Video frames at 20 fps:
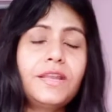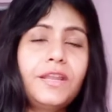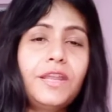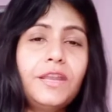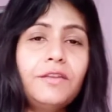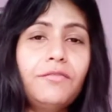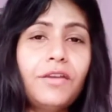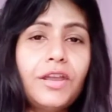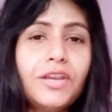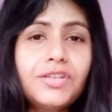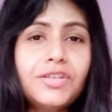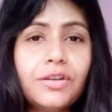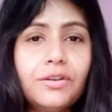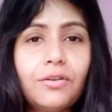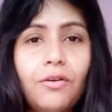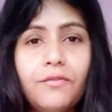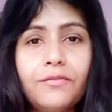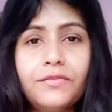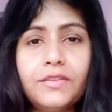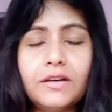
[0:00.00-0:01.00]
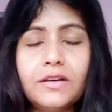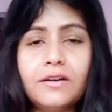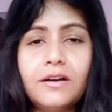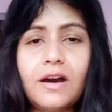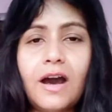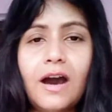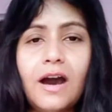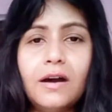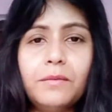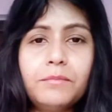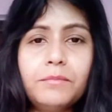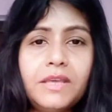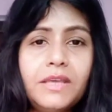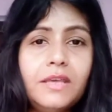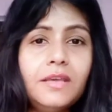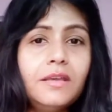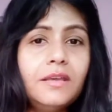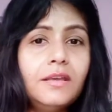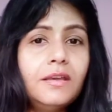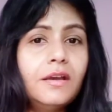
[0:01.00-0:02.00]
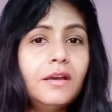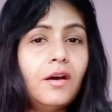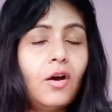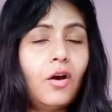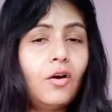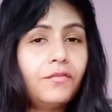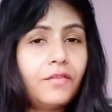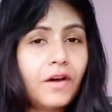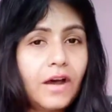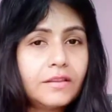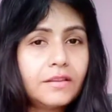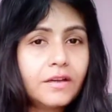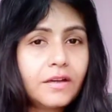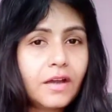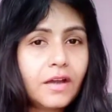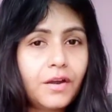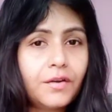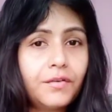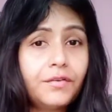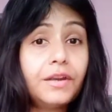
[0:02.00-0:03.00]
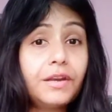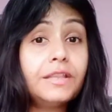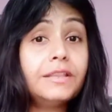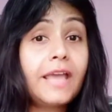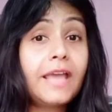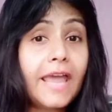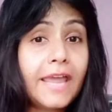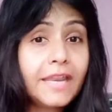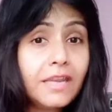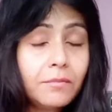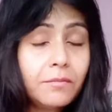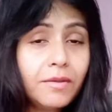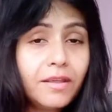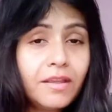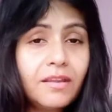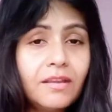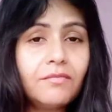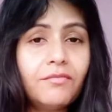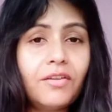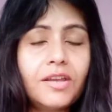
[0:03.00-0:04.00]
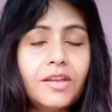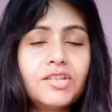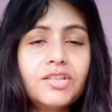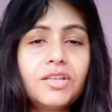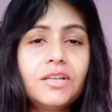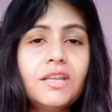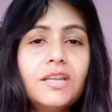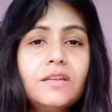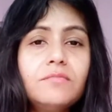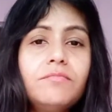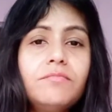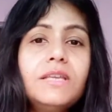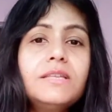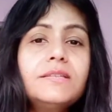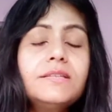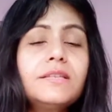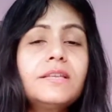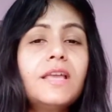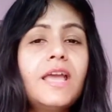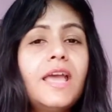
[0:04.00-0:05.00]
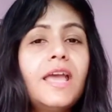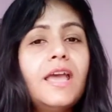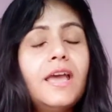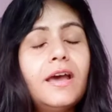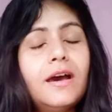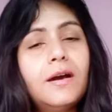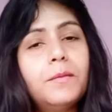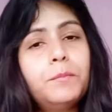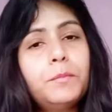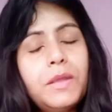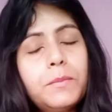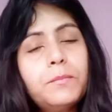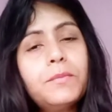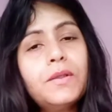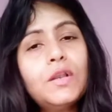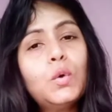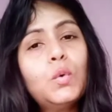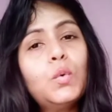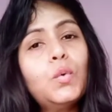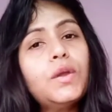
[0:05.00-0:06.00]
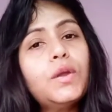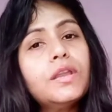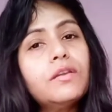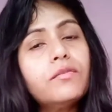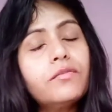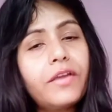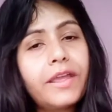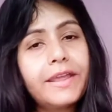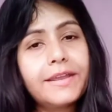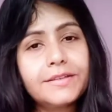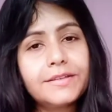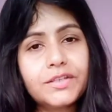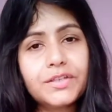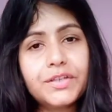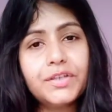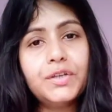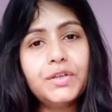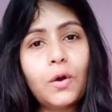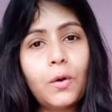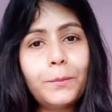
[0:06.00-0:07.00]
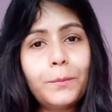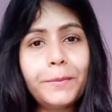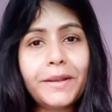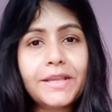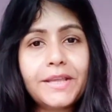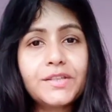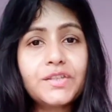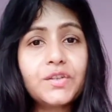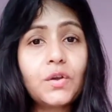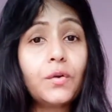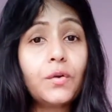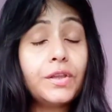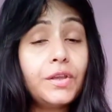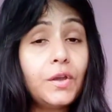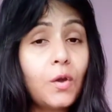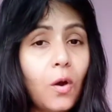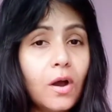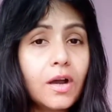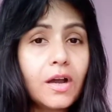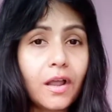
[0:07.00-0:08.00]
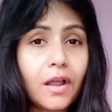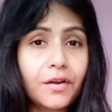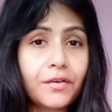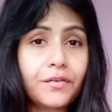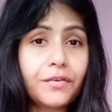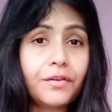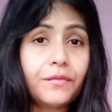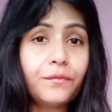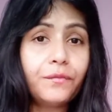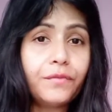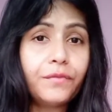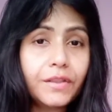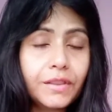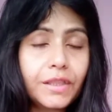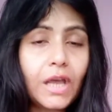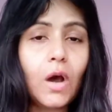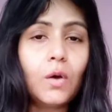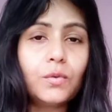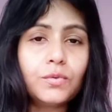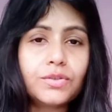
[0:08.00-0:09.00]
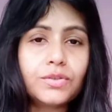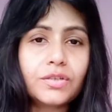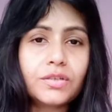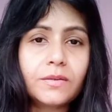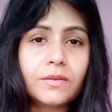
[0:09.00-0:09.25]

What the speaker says: invasion of the army of other country, the enemy invasion. It means people who invade your place or your country without